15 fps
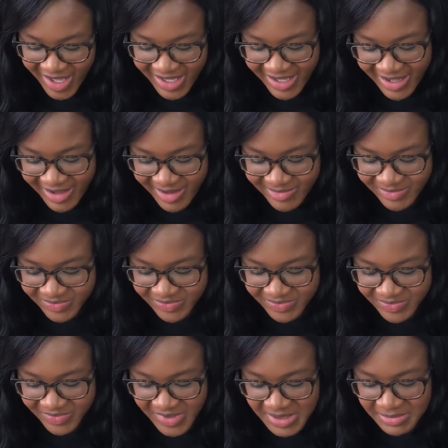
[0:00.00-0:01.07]

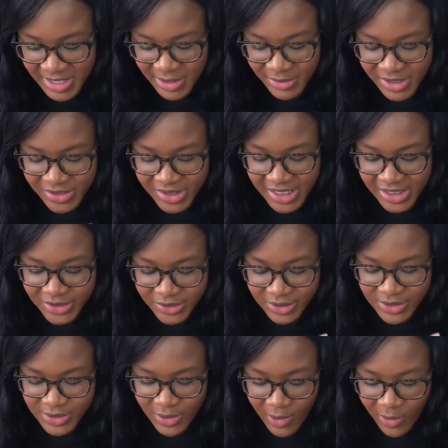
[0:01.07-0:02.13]
My
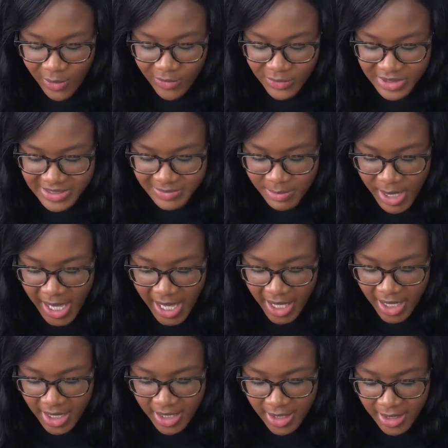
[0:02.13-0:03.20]
regulation score was
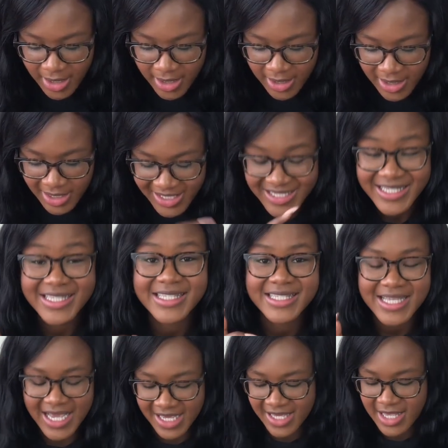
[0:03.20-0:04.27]
my
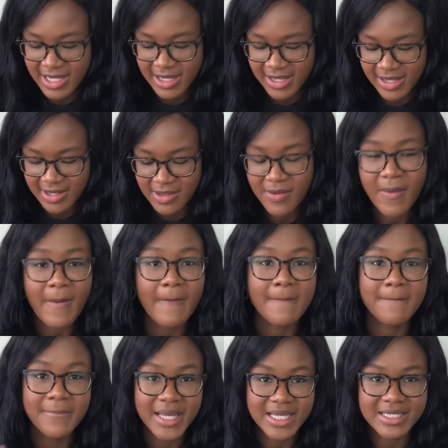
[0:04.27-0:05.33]
second
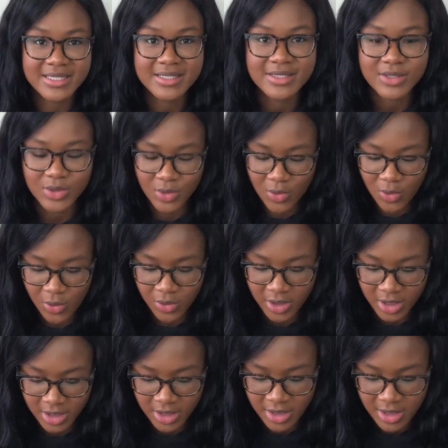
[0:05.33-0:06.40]
best
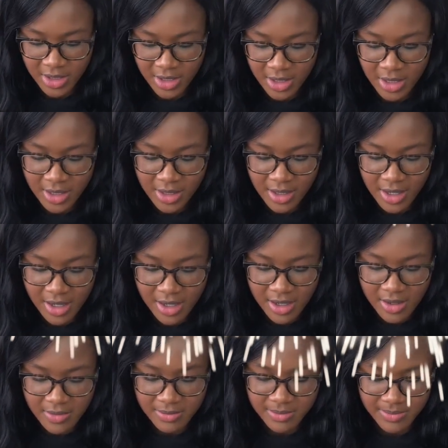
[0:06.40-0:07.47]
score.
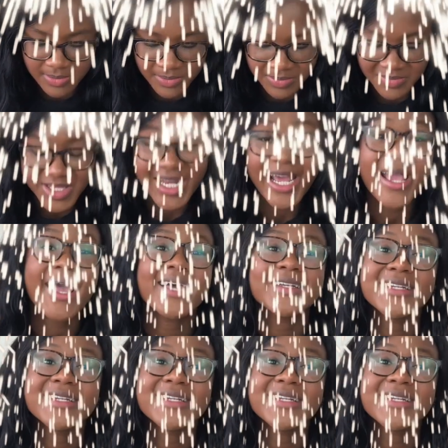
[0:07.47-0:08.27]
And I got a